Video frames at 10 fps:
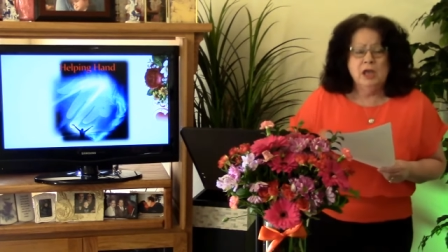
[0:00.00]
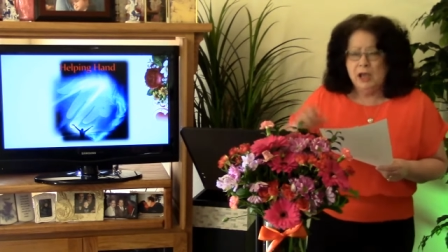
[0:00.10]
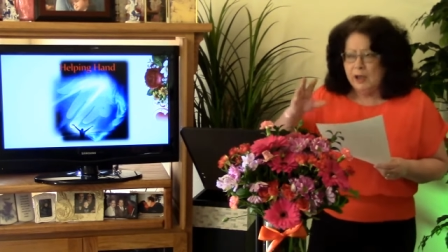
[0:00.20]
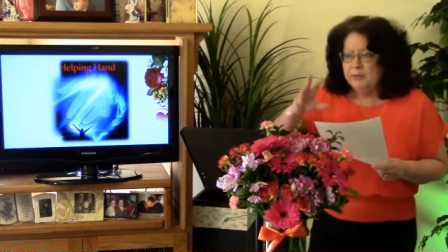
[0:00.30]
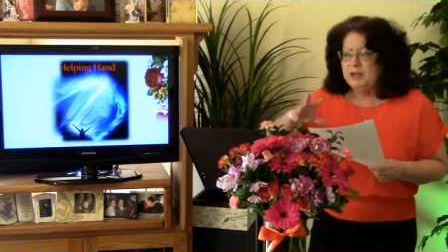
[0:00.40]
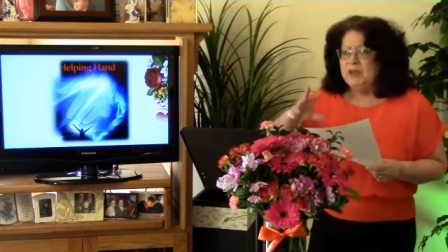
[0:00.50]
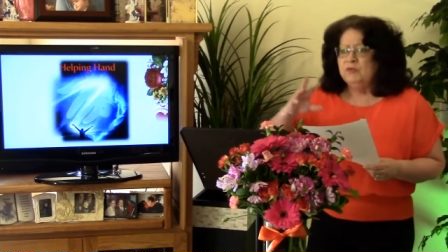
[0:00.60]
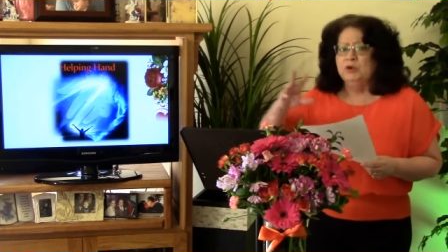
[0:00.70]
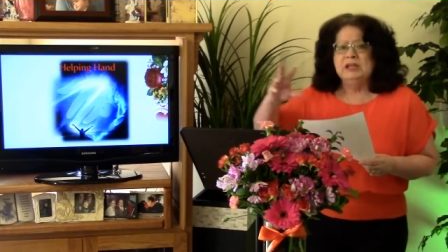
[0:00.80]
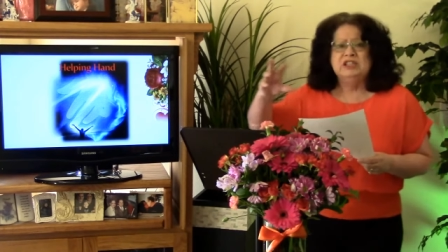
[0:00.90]
I believe
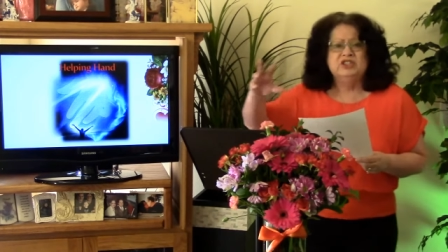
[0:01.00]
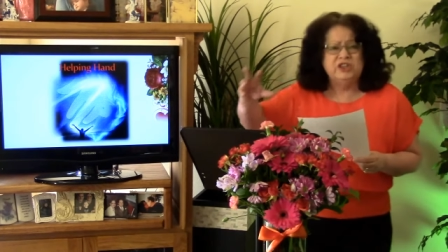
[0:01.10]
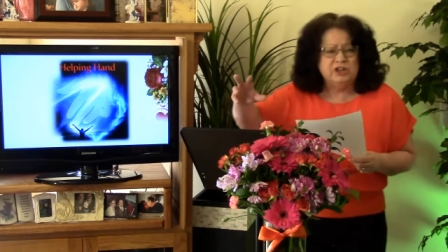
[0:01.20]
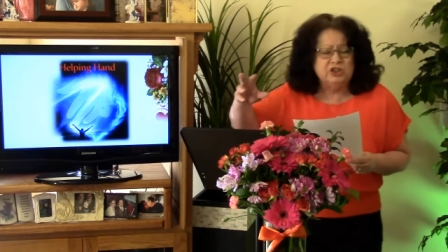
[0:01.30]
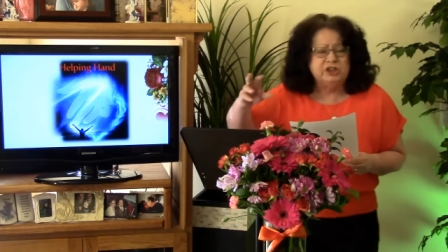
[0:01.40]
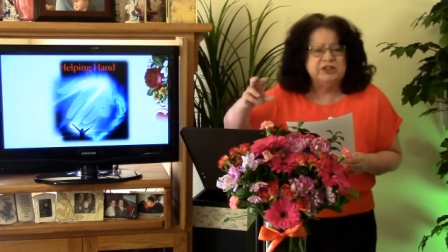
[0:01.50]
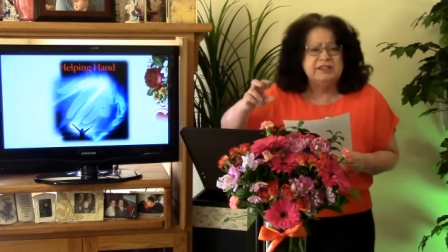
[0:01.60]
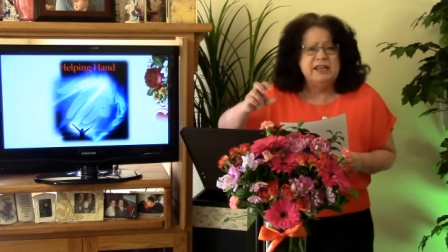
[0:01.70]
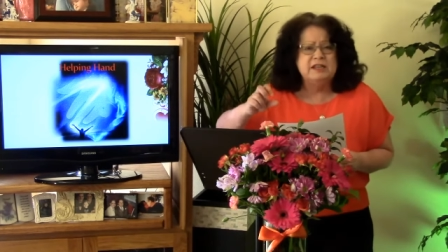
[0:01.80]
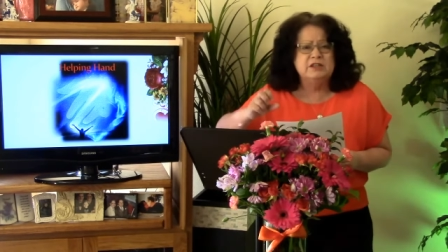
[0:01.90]
we're in such a
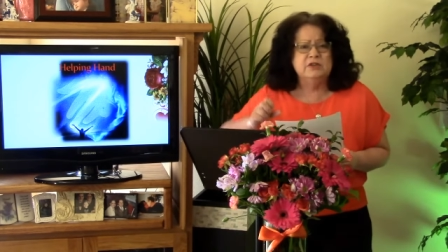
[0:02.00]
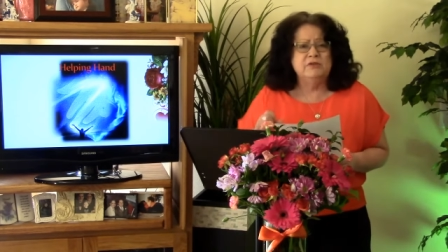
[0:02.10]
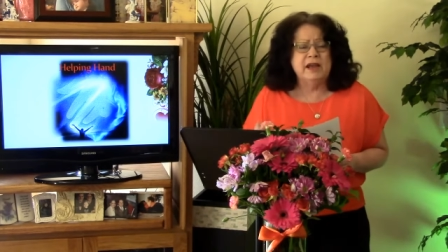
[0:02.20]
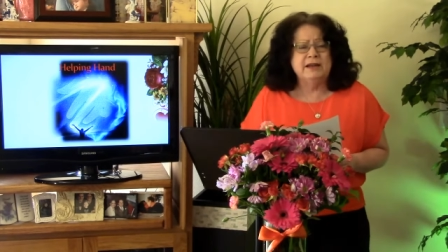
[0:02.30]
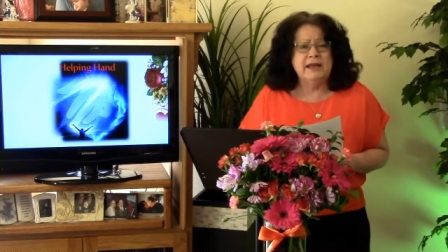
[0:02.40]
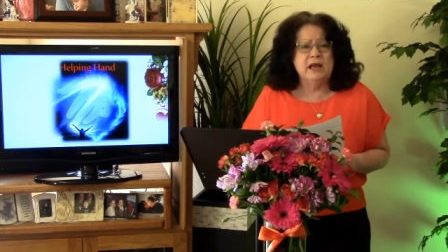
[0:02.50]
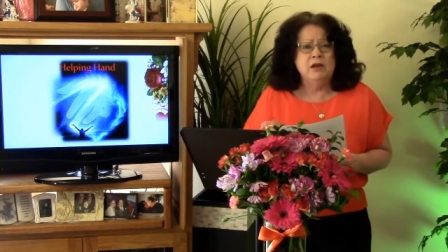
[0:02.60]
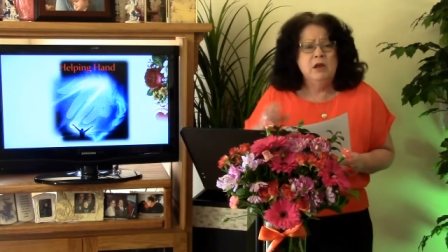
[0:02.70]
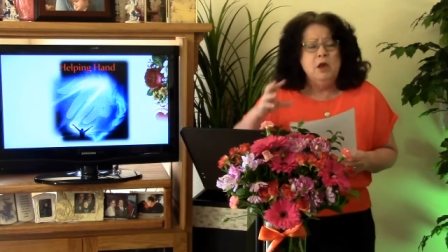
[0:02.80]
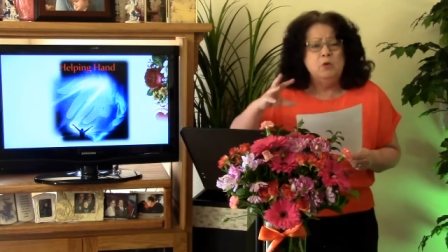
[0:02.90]
season right
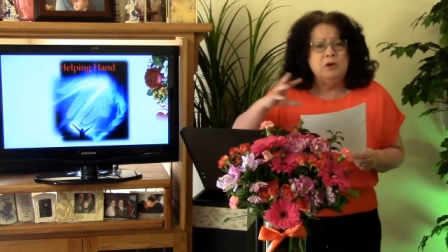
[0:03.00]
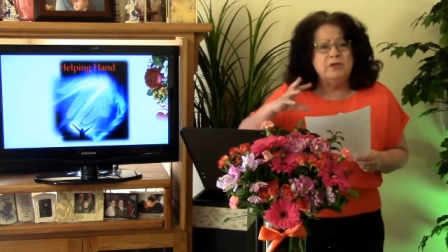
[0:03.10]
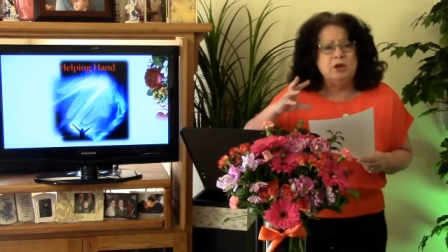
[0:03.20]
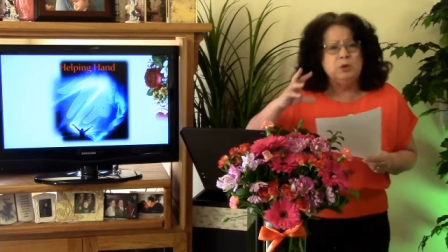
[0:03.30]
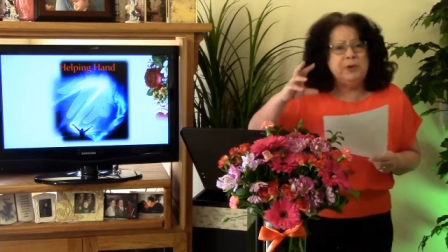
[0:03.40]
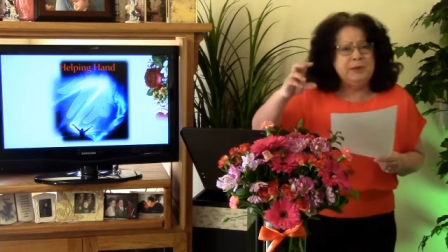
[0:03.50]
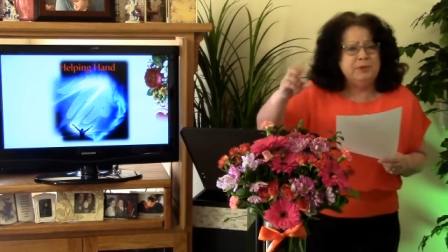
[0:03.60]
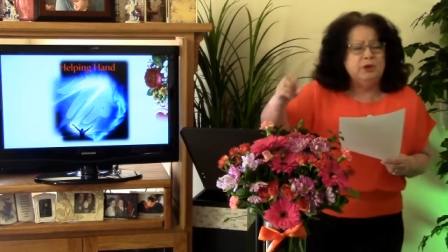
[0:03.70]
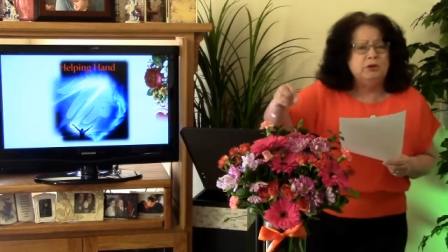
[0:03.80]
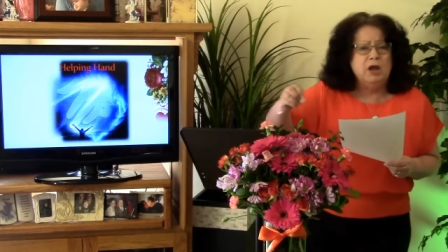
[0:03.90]
now where there are
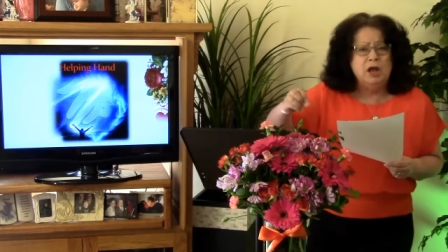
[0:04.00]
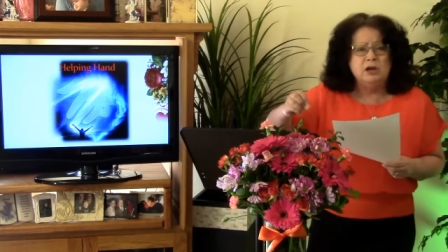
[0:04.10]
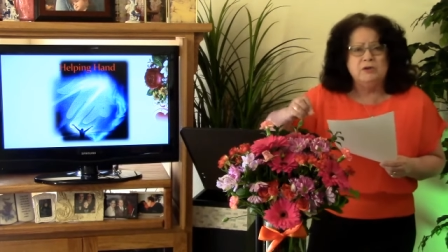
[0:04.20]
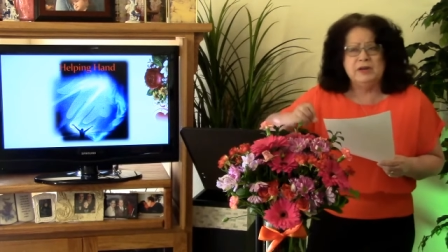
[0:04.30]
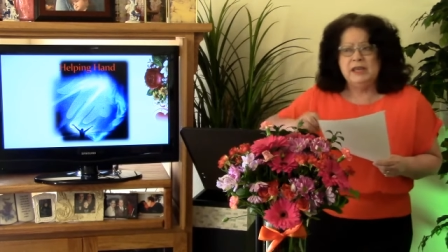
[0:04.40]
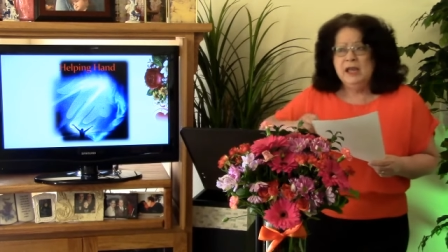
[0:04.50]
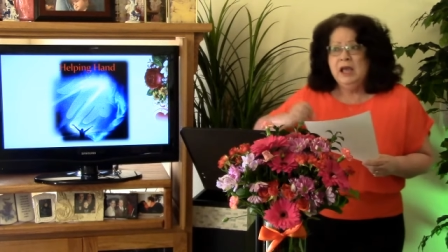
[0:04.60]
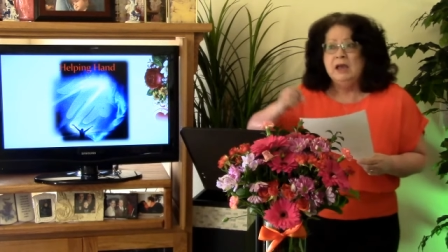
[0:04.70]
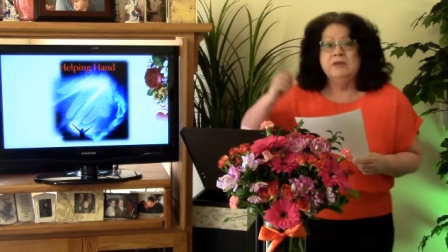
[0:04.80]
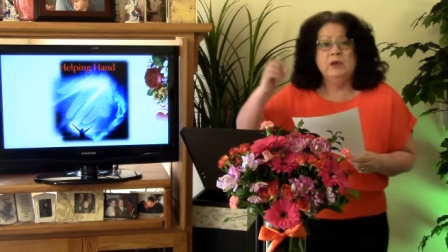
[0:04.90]
people are hungry
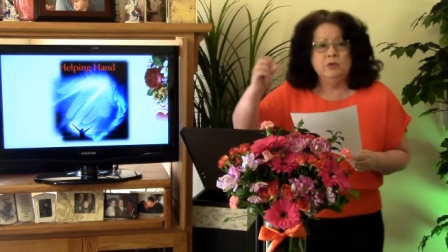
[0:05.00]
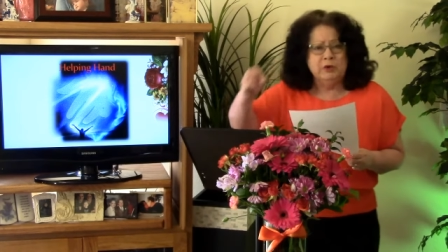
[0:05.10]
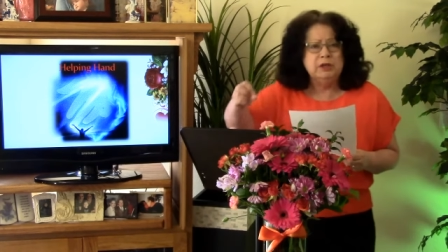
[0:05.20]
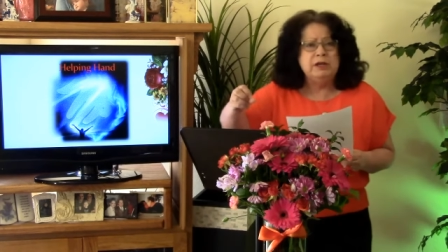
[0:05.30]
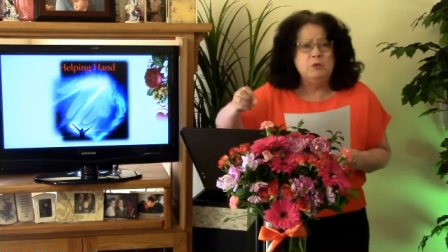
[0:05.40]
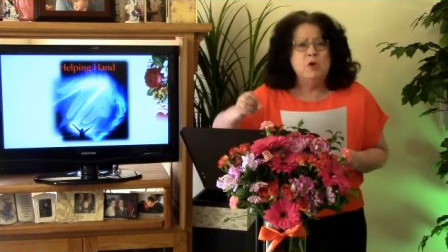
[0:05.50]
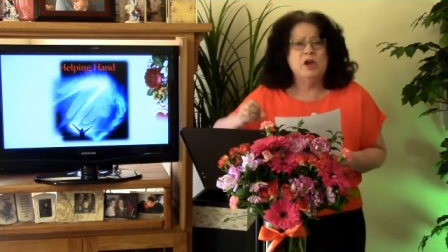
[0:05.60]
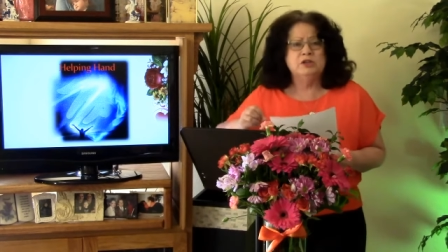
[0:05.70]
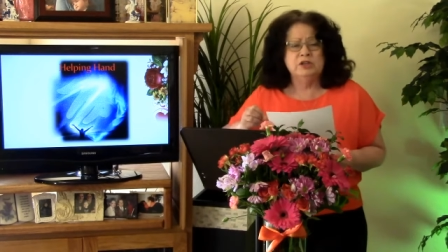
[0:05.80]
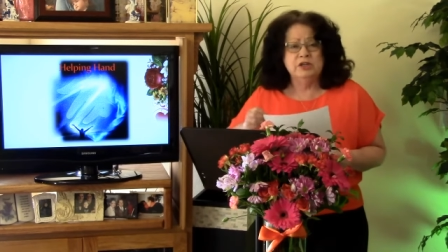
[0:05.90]
and they really
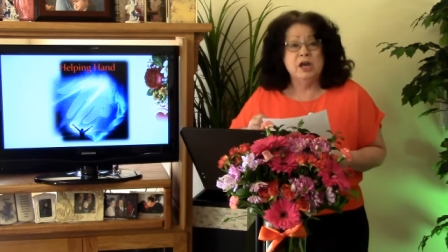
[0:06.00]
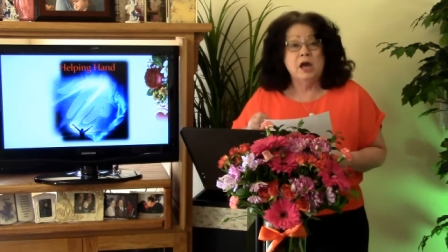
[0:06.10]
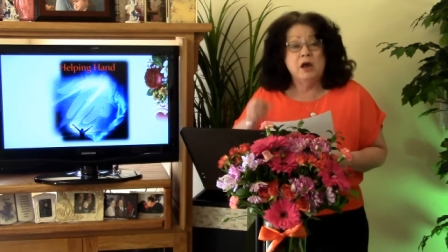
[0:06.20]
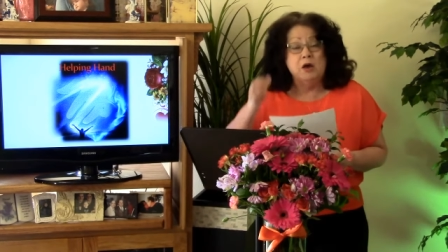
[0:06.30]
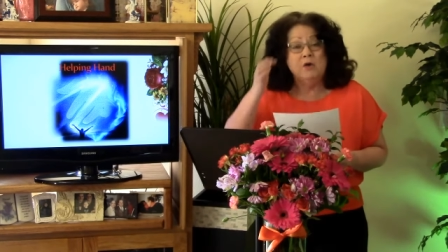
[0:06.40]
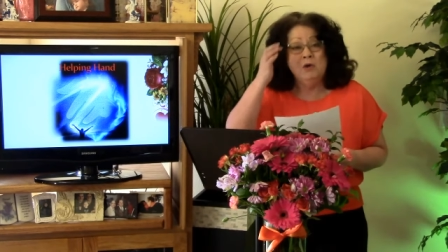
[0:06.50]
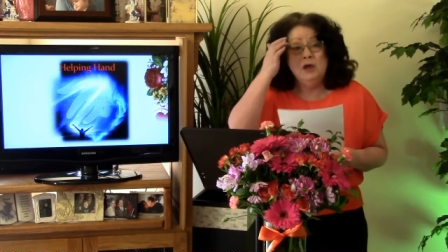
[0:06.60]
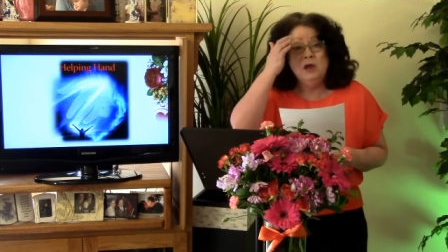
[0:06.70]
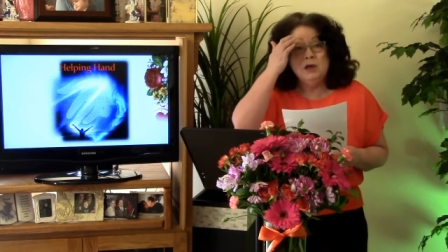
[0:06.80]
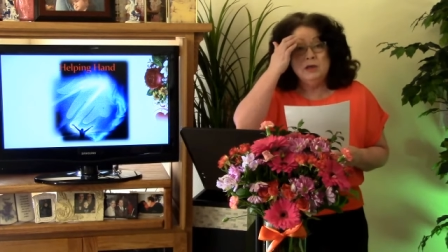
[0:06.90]
want to know
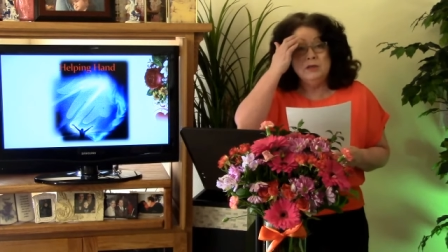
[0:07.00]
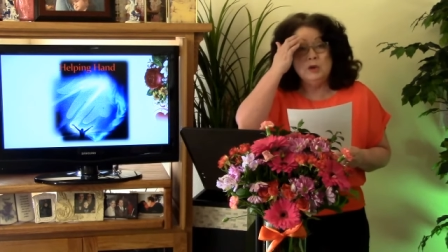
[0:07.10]
uh,